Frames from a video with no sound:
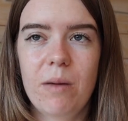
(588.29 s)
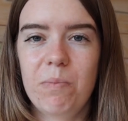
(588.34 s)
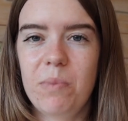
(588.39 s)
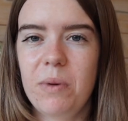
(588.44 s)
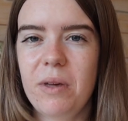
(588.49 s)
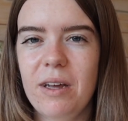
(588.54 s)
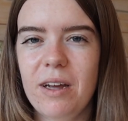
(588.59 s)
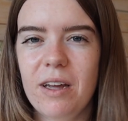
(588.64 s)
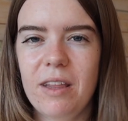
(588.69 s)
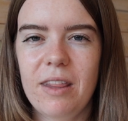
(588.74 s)

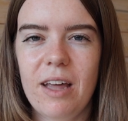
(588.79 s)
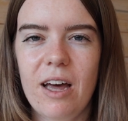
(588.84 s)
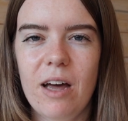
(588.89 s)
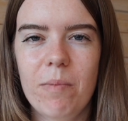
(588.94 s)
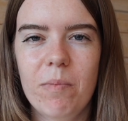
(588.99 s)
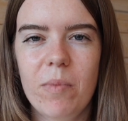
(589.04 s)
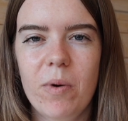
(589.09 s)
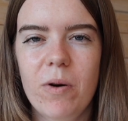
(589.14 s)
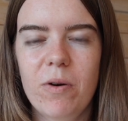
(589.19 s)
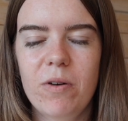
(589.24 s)
Being in that
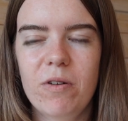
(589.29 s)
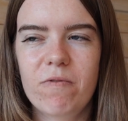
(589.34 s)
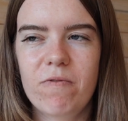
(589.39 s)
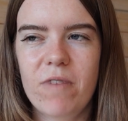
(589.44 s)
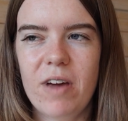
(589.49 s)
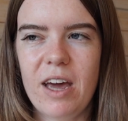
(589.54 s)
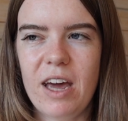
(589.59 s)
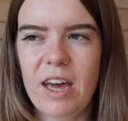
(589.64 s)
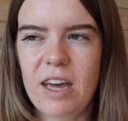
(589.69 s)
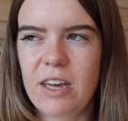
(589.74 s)
mode of
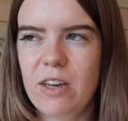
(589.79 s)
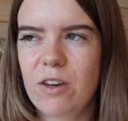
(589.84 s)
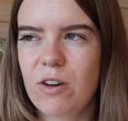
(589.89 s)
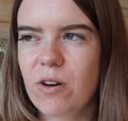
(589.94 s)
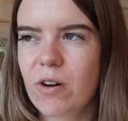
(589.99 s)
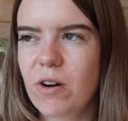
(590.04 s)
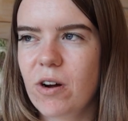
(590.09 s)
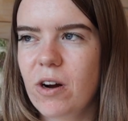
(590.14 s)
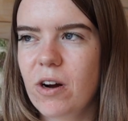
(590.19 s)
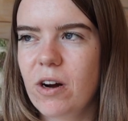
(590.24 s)

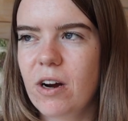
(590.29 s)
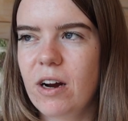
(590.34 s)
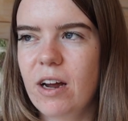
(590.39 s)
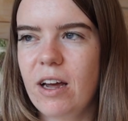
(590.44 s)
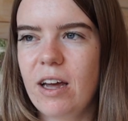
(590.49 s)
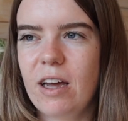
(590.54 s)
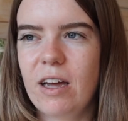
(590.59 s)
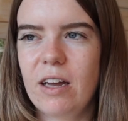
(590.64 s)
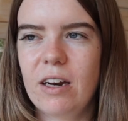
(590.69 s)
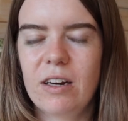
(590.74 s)
anger
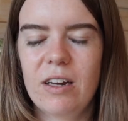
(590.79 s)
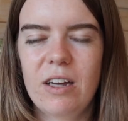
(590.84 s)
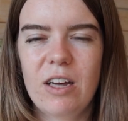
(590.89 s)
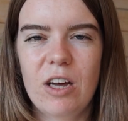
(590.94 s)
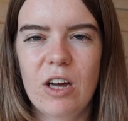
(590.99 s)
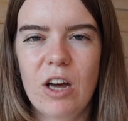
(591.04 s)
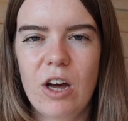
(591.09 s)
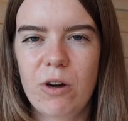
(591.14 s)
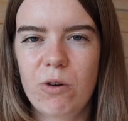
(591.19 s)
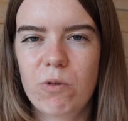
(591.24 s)
and
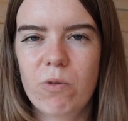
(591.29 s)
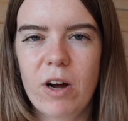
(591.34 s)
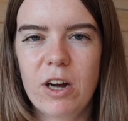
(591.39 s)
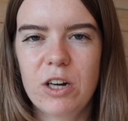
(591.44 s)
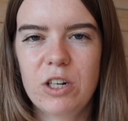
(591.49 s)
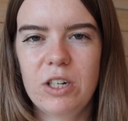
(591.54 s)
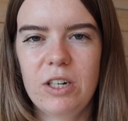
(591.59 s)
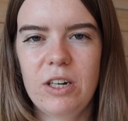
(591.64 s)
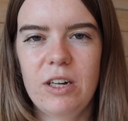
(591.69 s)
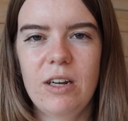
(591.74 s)

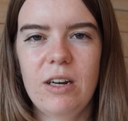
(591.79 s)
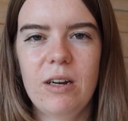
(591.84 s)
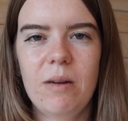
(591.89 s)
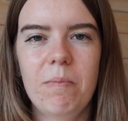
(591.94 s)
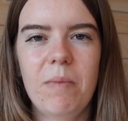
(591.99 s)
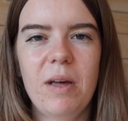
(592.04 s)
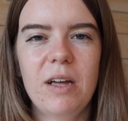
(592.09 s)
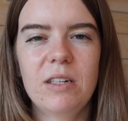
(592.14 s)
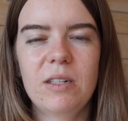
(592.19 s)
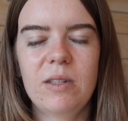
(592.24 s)
aggression
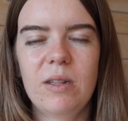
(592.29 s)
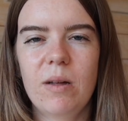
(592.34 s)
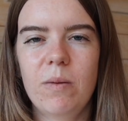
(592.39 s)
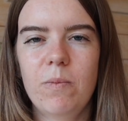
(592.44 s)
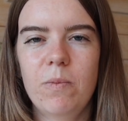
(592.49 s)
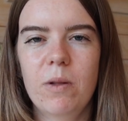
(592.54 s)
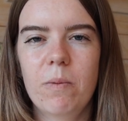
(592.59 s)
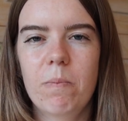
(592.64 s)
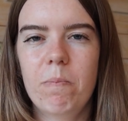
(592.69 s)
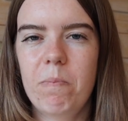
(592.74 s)
makes
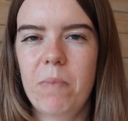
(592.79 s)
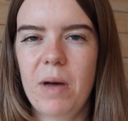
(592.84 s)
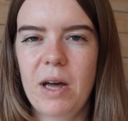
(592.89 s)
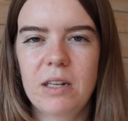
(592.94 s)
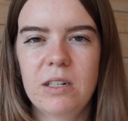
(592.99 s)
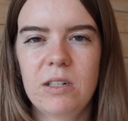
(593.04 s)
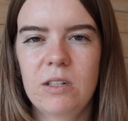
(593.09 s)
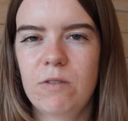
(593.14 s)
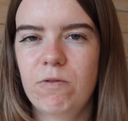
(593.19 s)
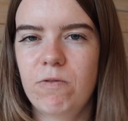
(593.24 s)
them the
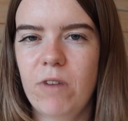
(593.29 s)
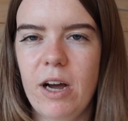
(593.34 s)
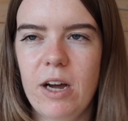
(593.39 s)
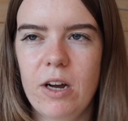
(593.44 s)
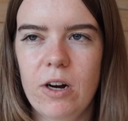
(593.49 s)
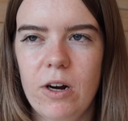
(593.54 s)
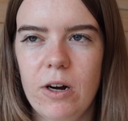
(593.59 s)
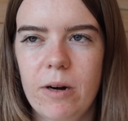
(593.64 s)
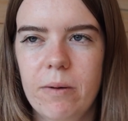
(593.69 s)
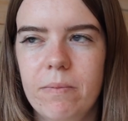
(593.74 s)
best
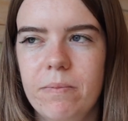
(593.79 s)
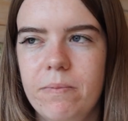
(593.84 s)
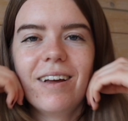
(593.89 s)
fighter.